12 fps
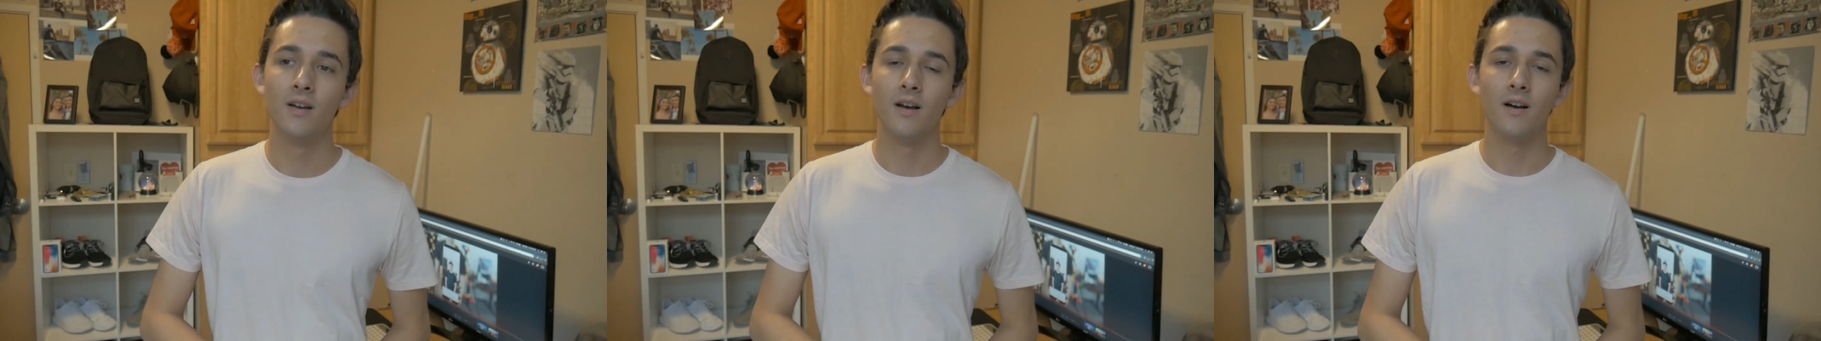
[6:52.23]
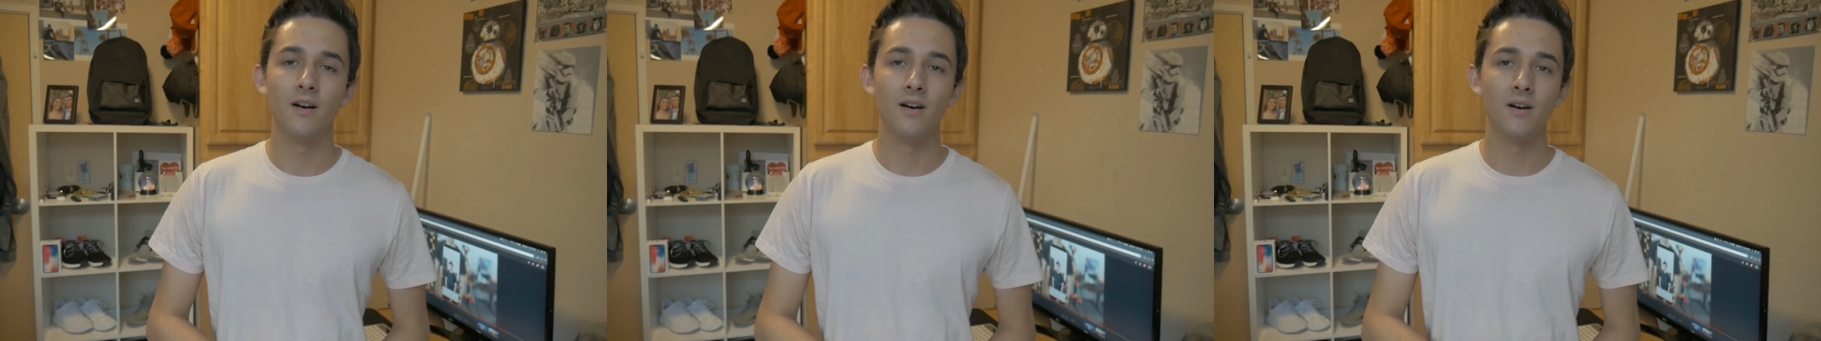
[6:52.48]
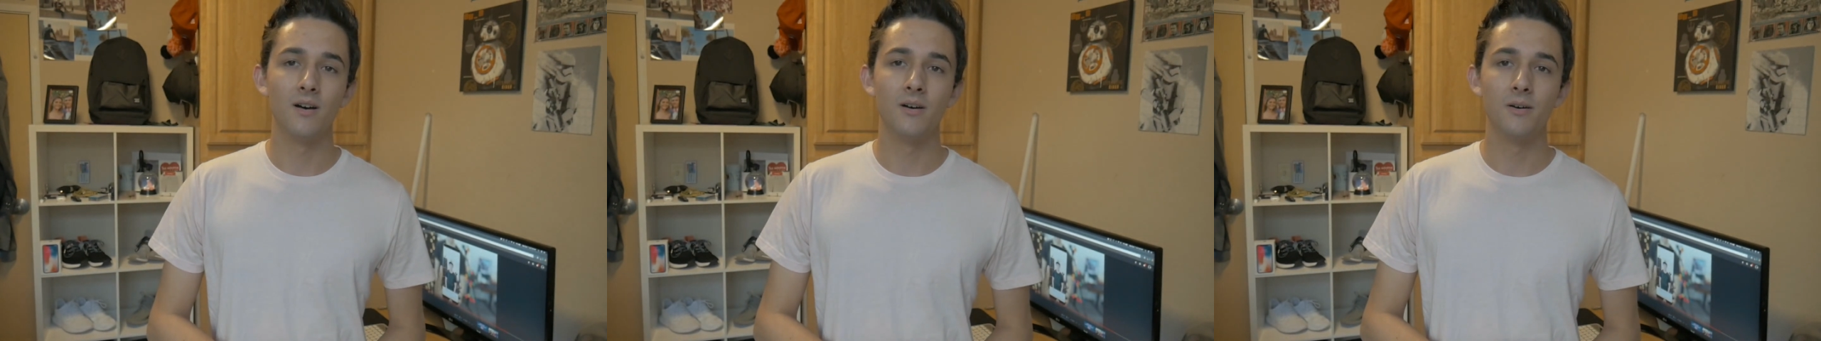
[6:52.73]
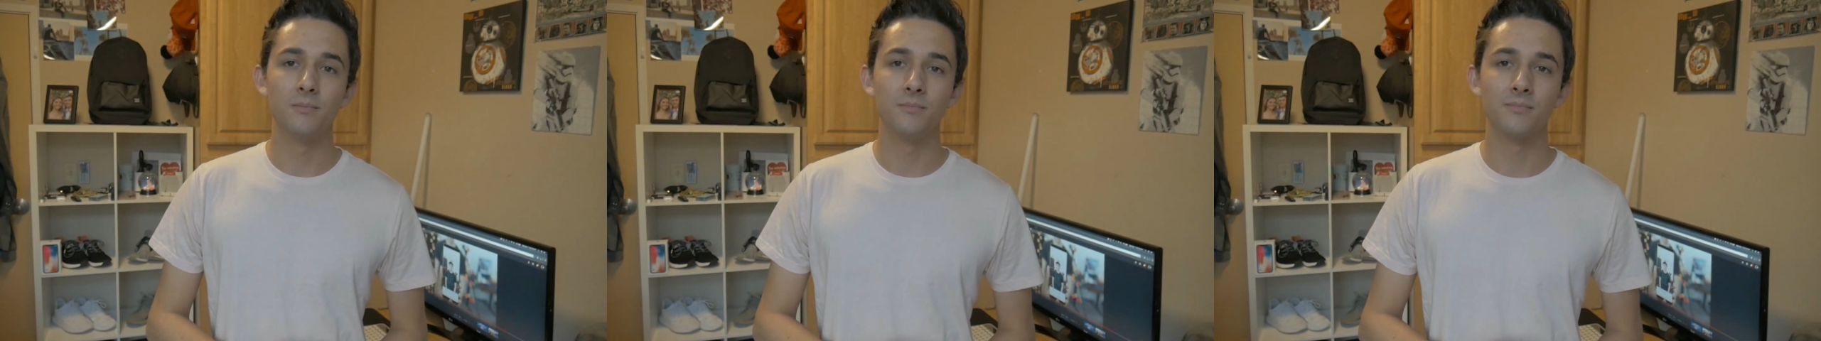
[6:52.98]

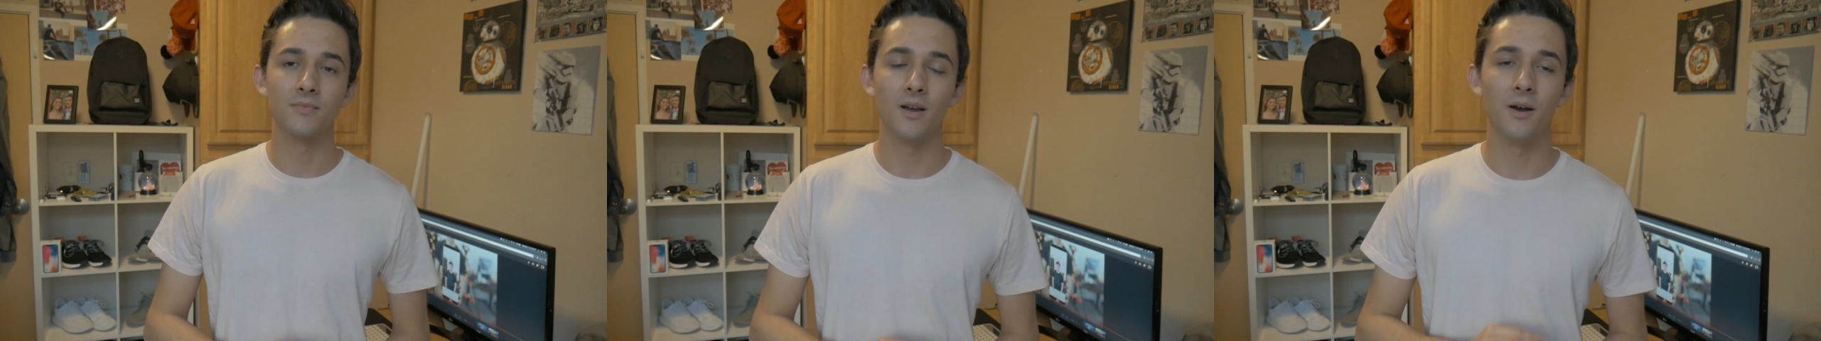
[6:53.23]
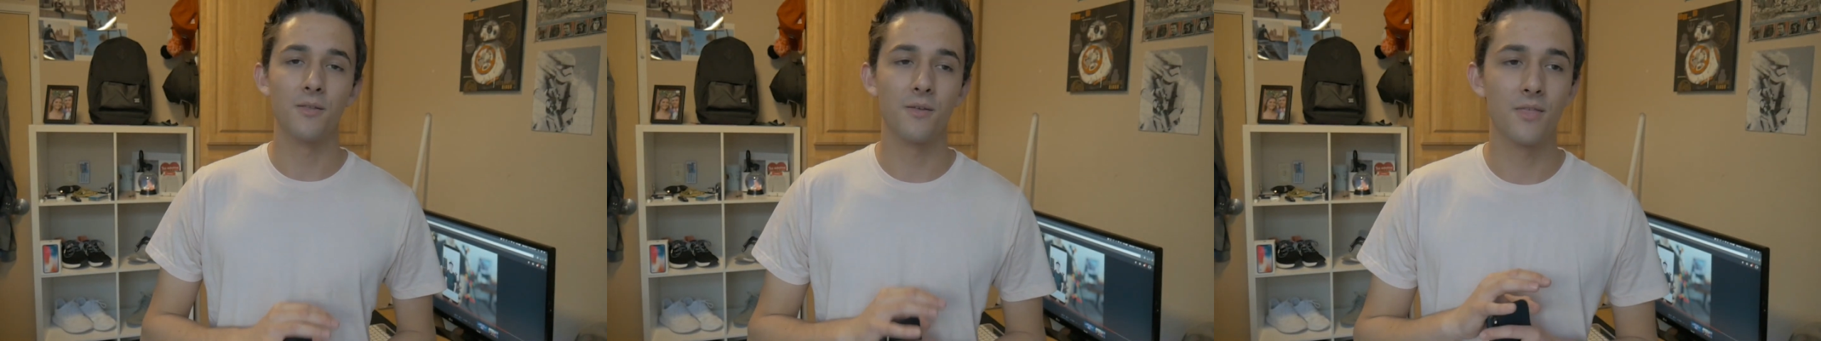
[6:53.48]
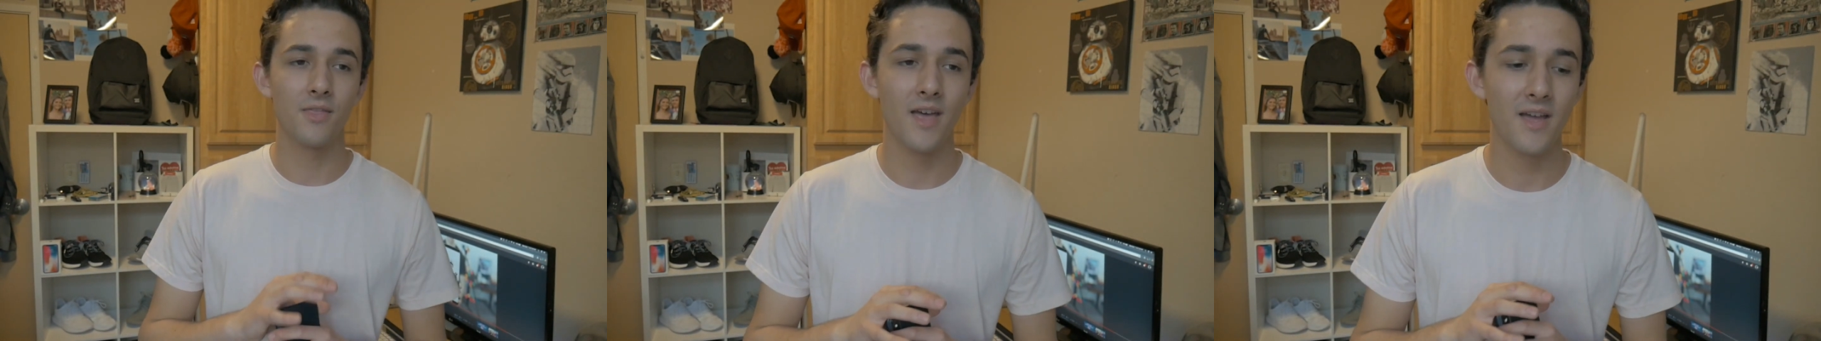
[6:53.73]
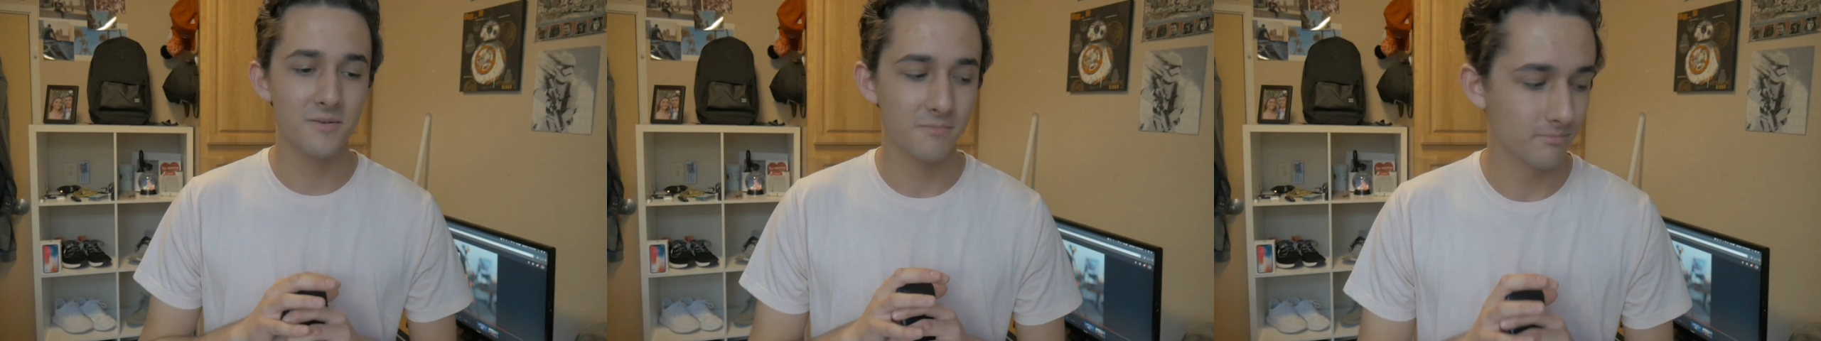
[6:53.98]
Other than
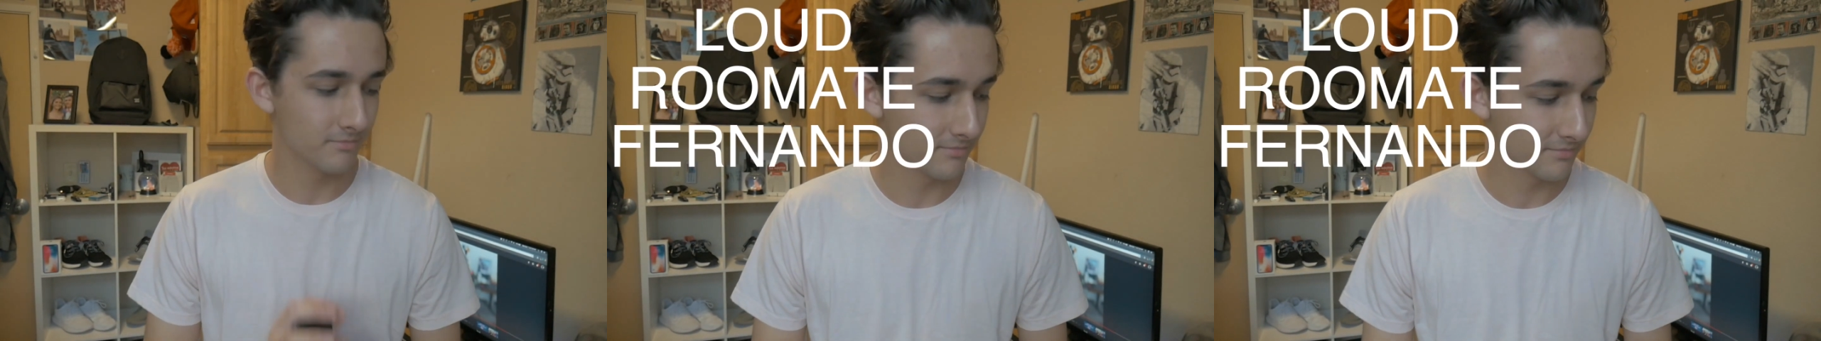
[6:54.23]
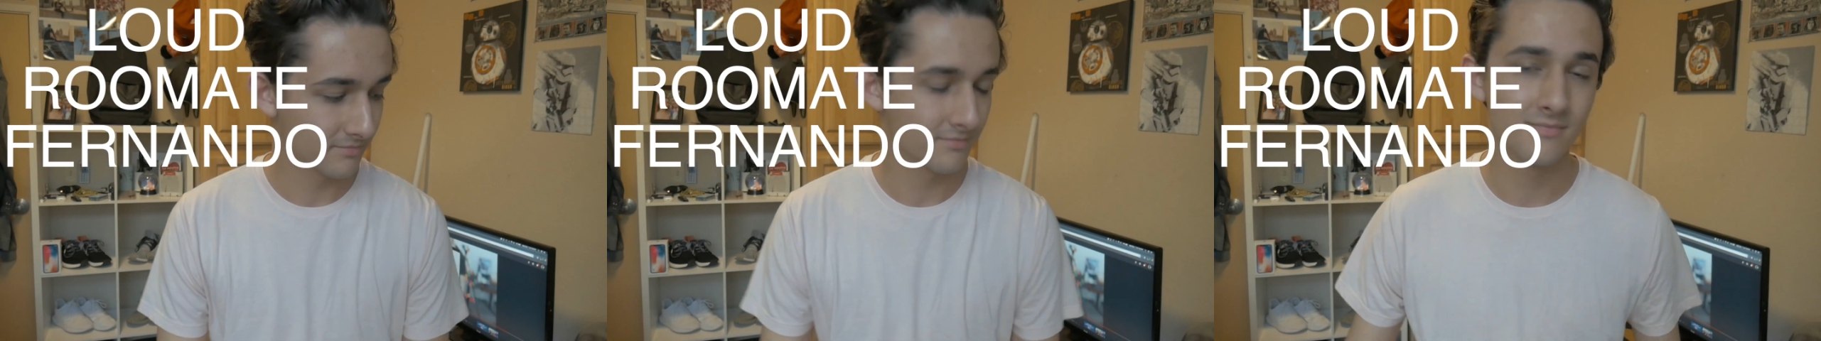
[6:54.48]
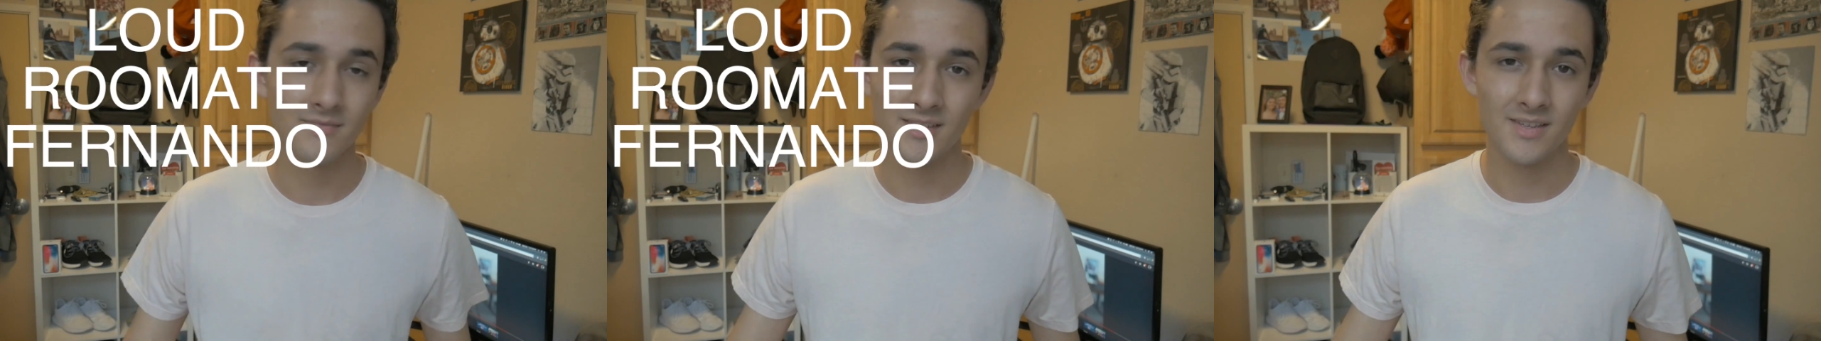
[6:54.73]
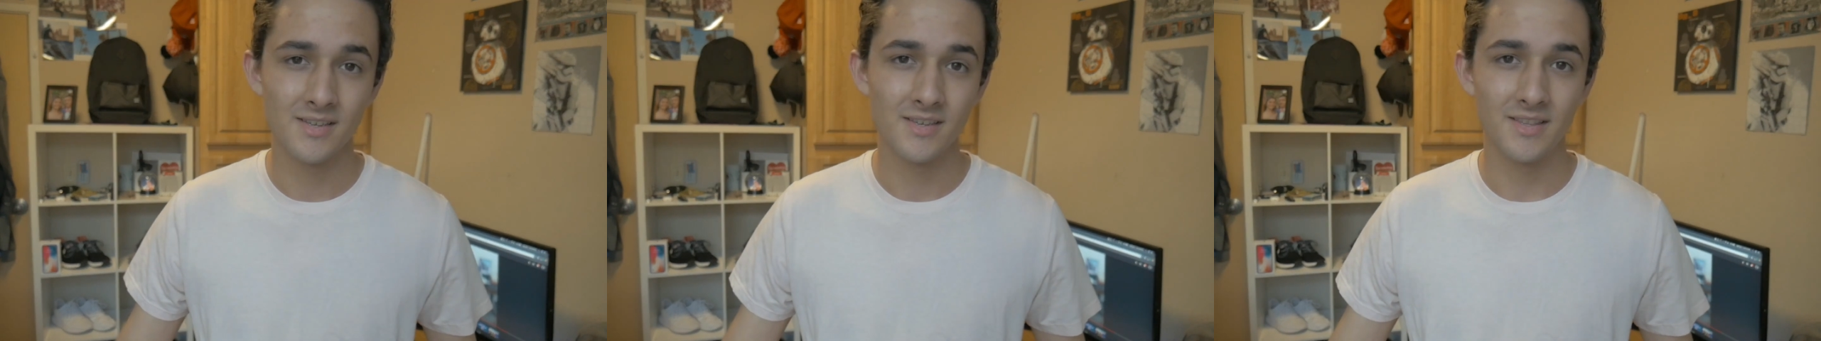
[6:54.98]
that,
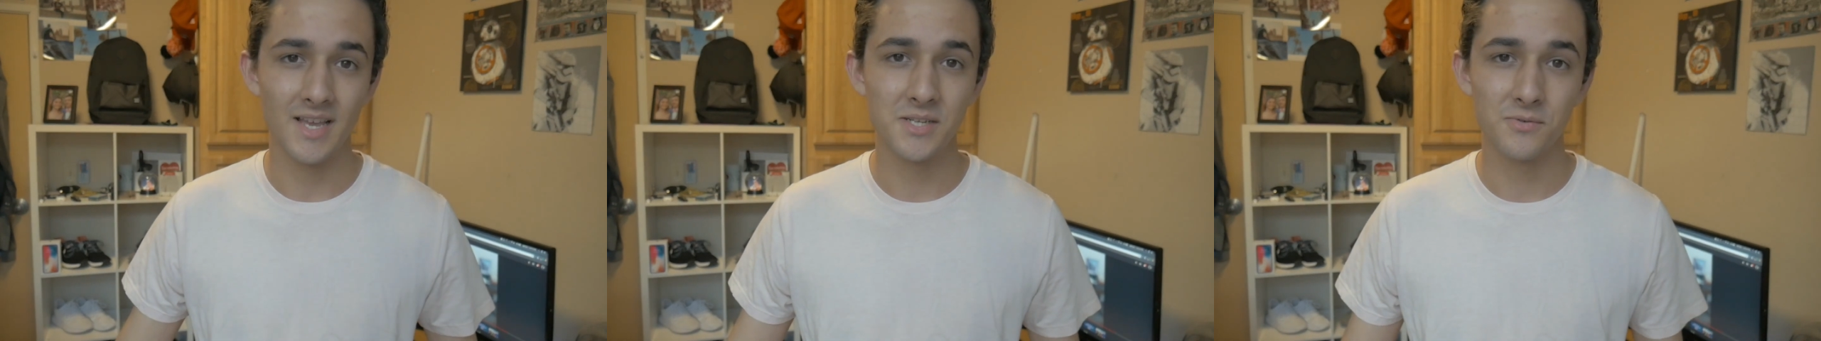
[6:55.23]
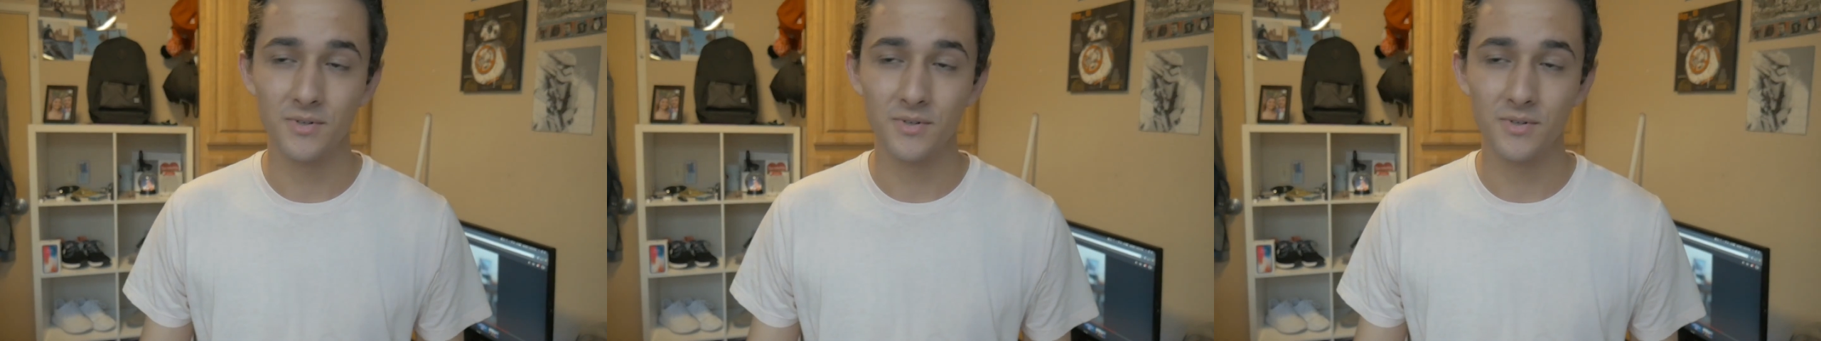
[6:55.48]
that's